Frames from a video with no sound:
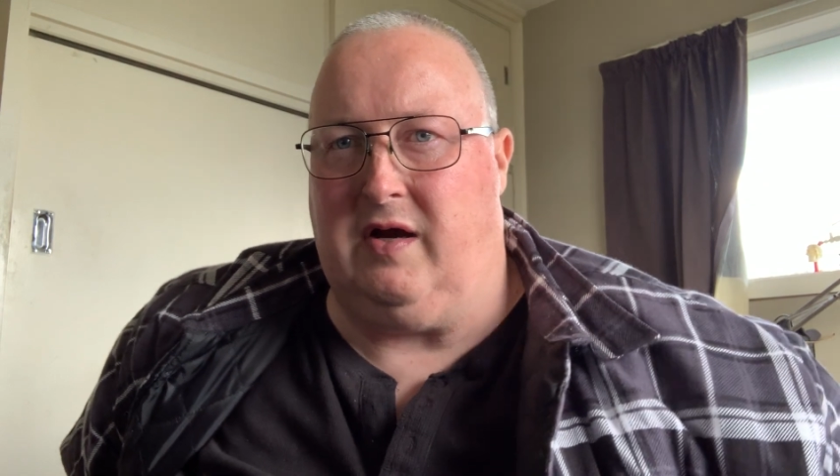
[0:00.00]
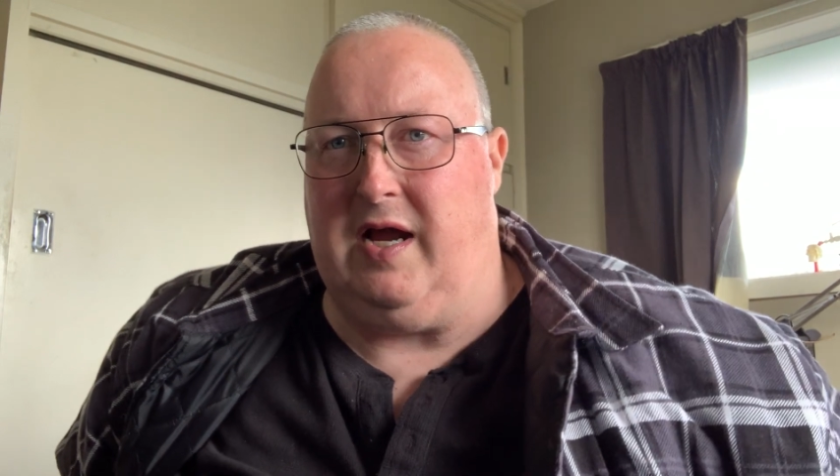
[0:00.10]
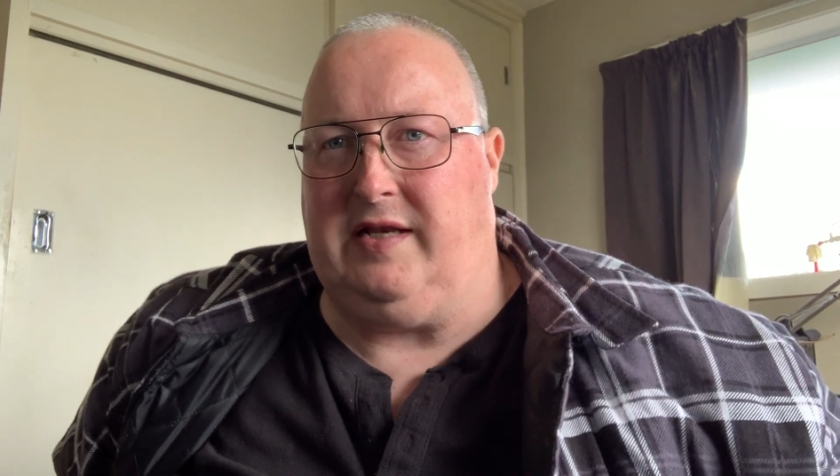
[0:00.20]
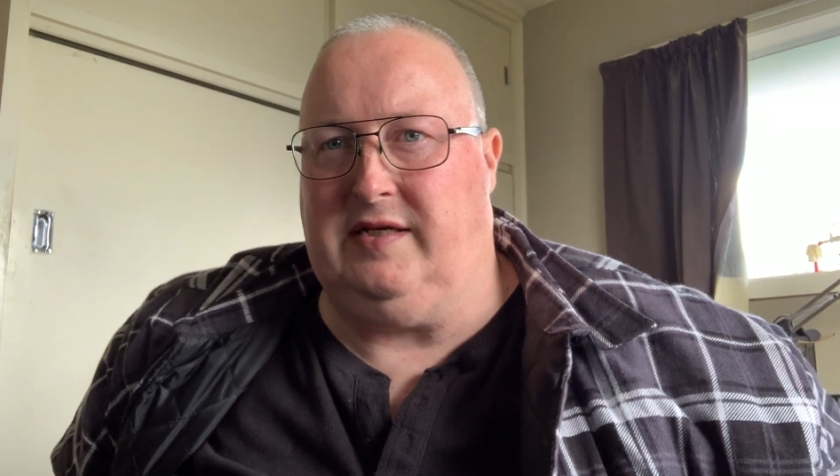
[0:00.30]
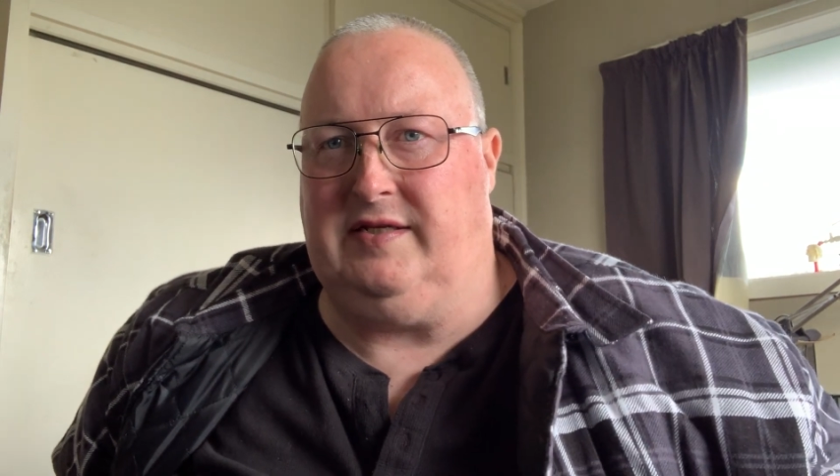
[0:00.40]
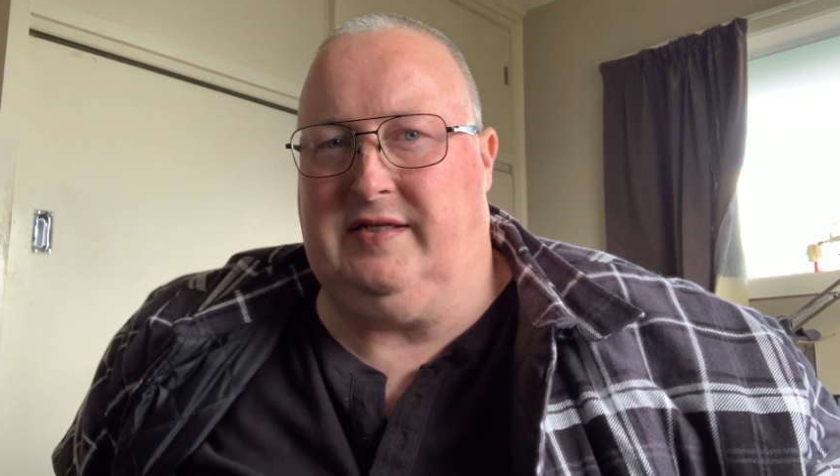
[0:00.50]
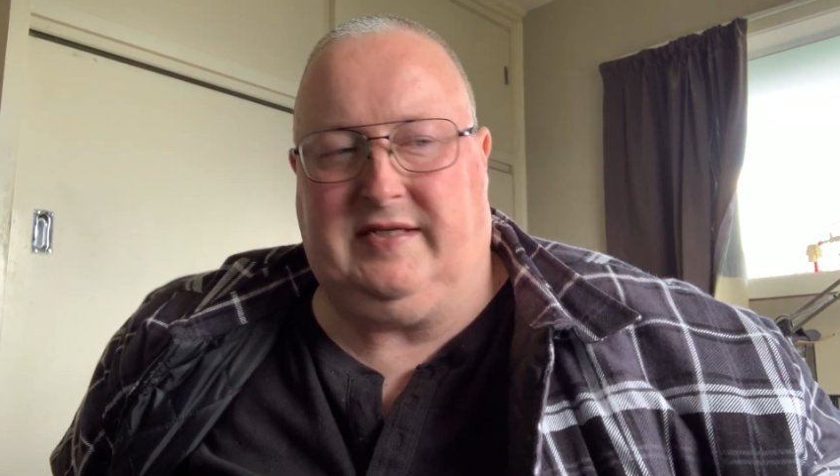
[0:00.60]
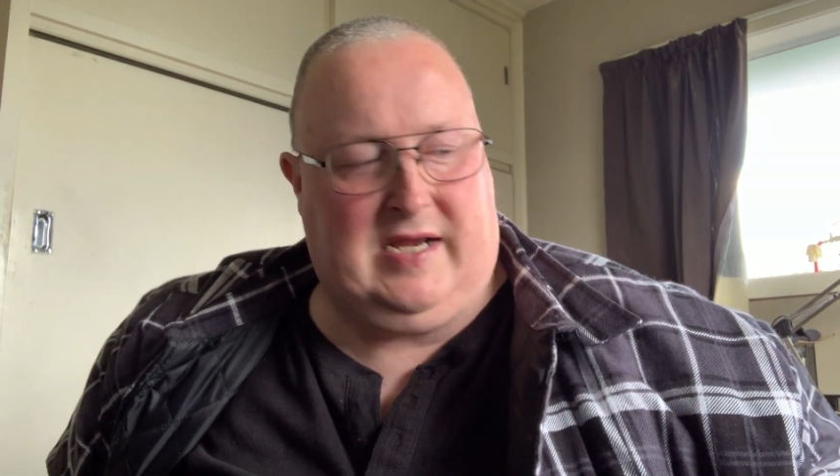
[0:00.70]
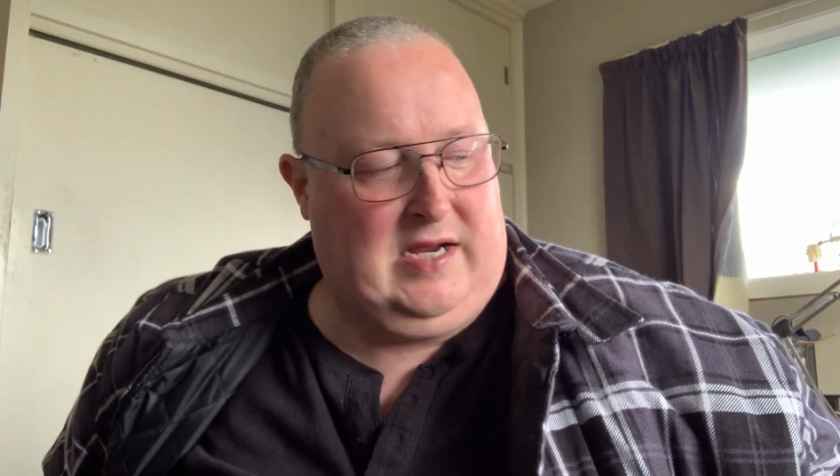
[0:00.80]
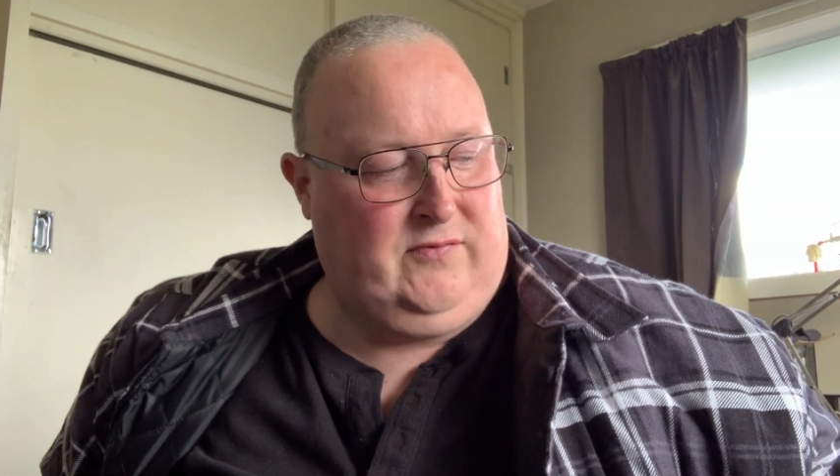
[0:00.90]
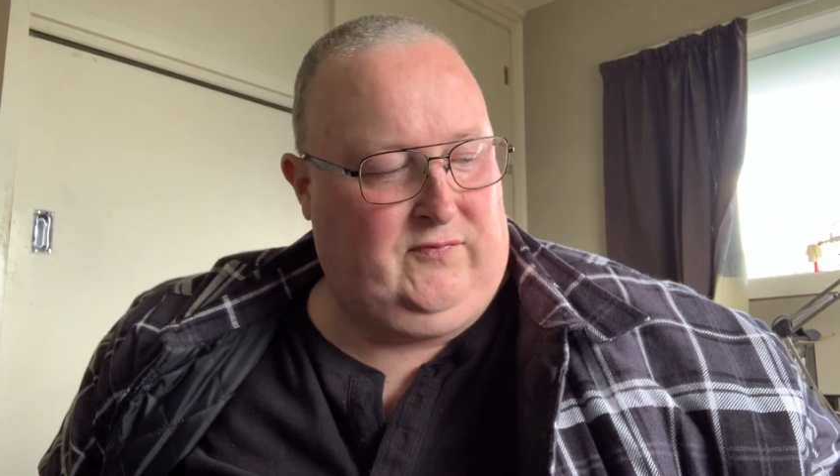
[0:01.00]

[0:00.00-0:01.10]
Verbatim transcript: I did start